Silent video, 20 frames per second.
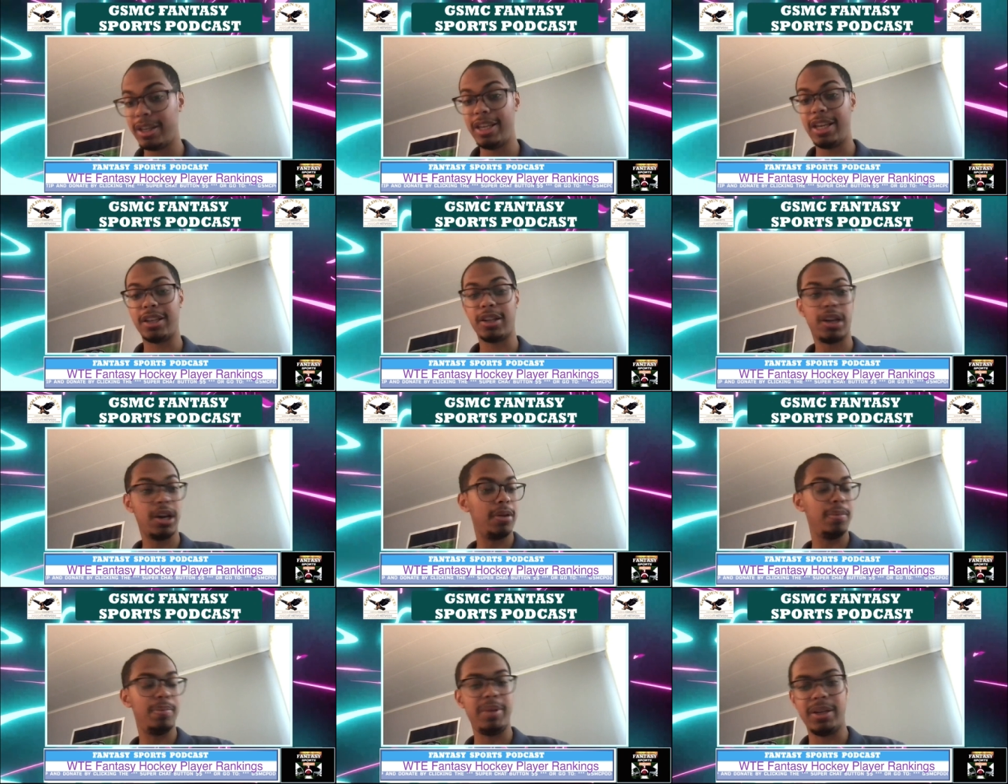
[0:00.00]
He
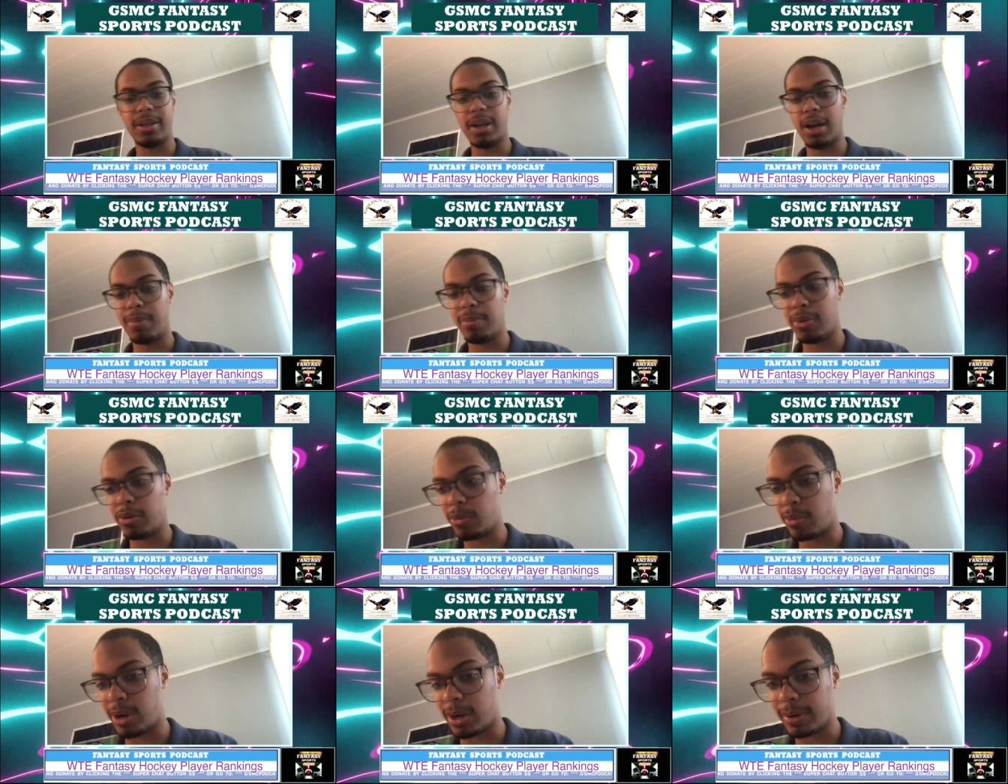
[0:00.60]
could be
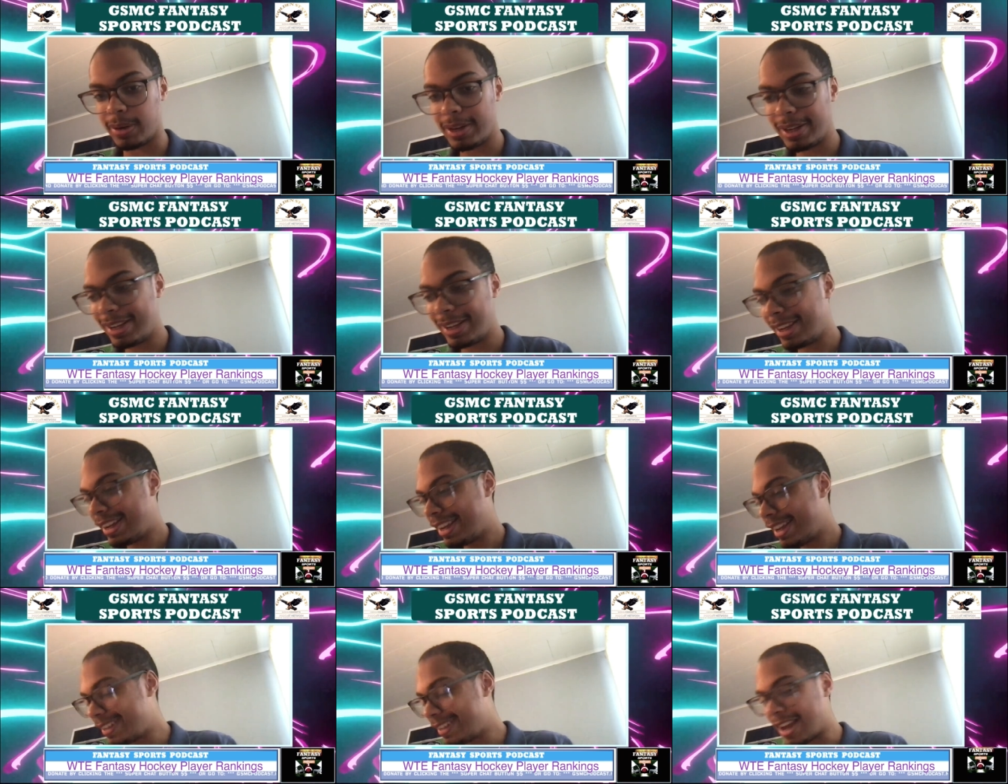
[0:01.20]
number one,
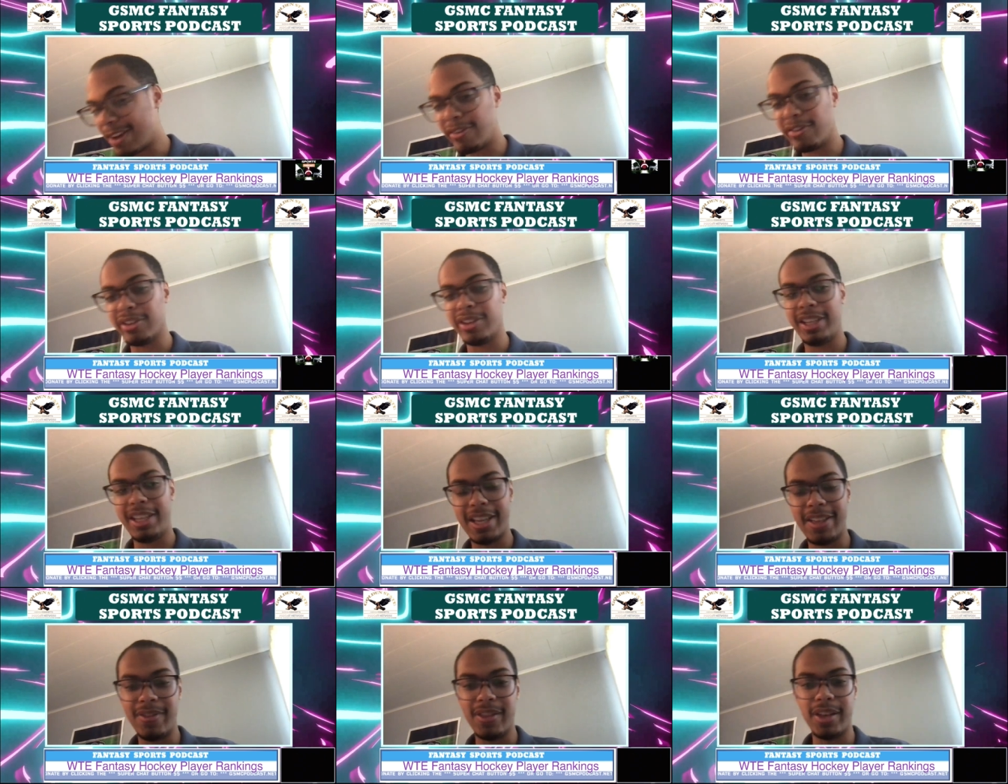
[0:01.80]

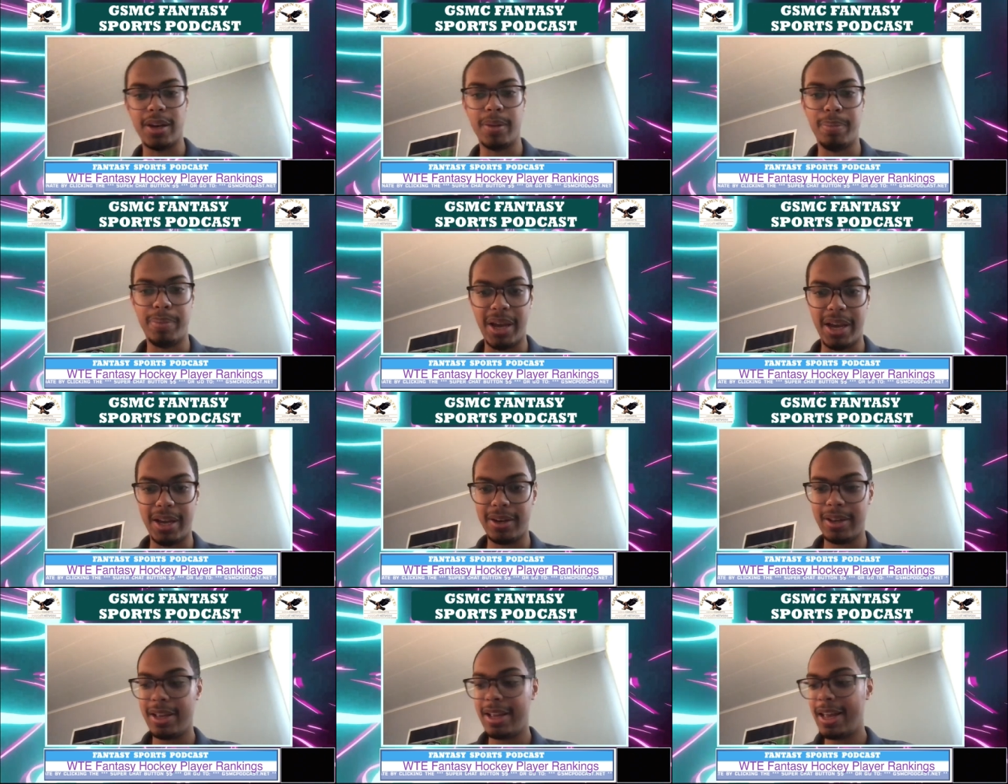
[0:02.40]
definitely in the
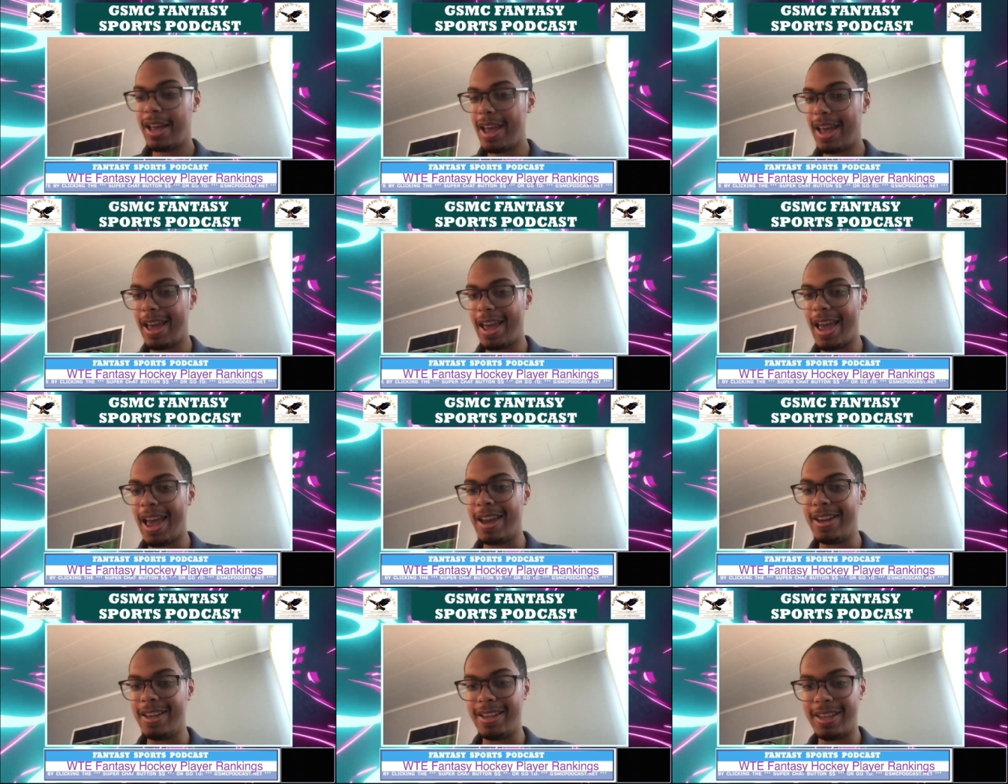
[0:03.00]
debate
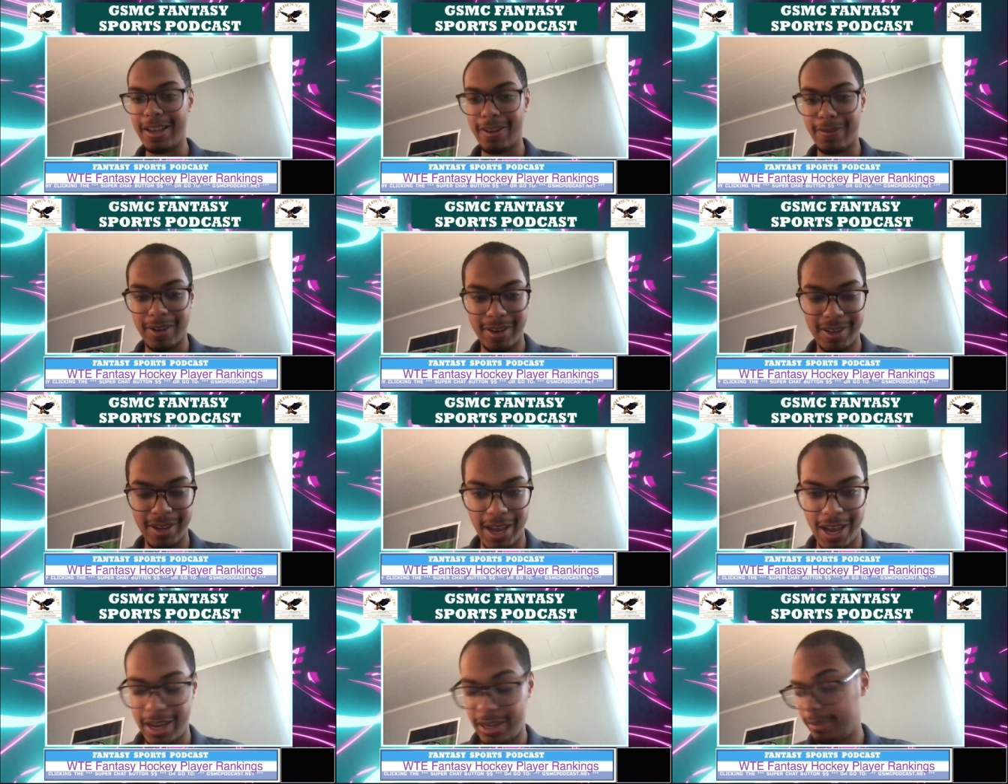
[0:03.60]
any given
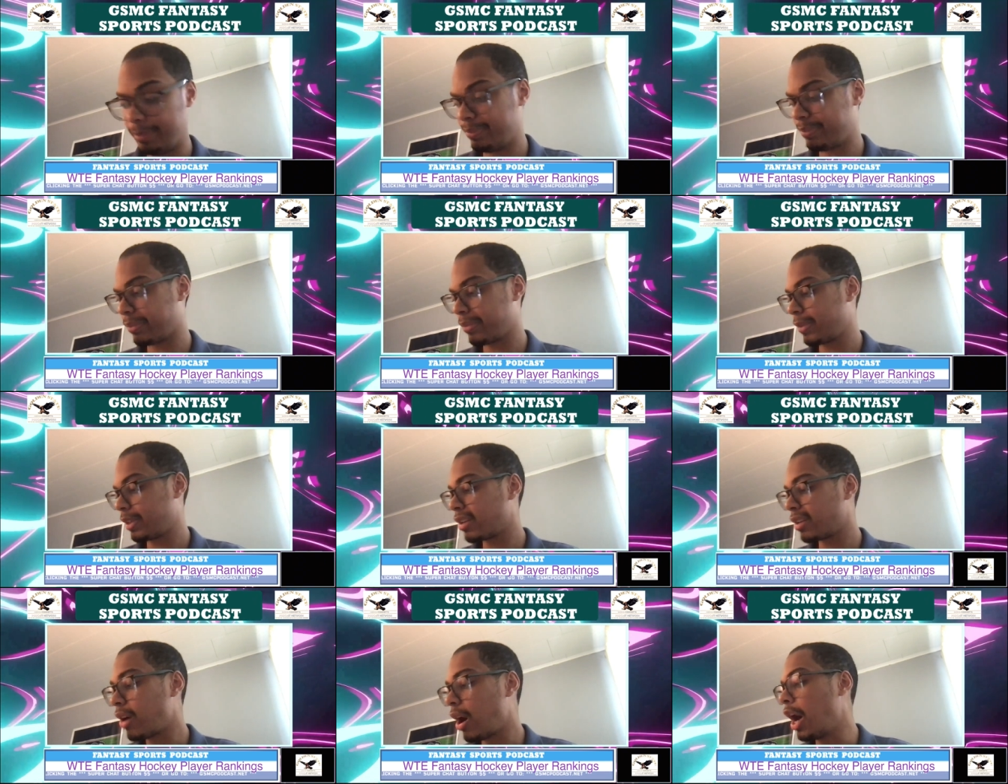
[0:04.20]
day.
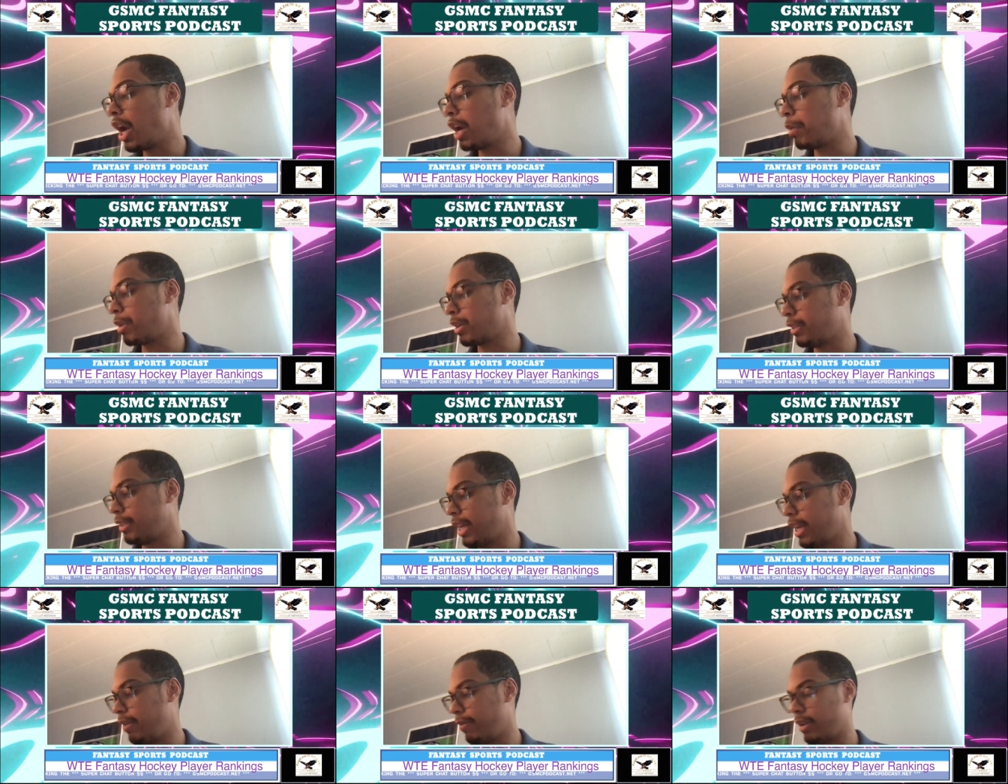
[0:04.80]
Connor
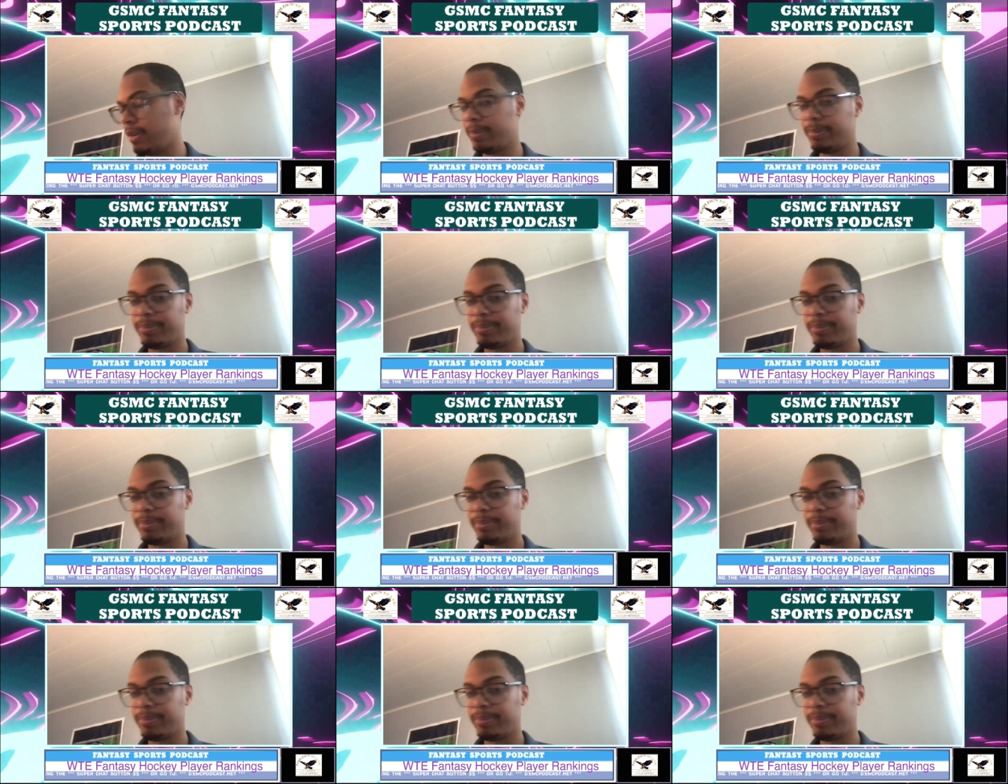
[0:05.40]
McDavid.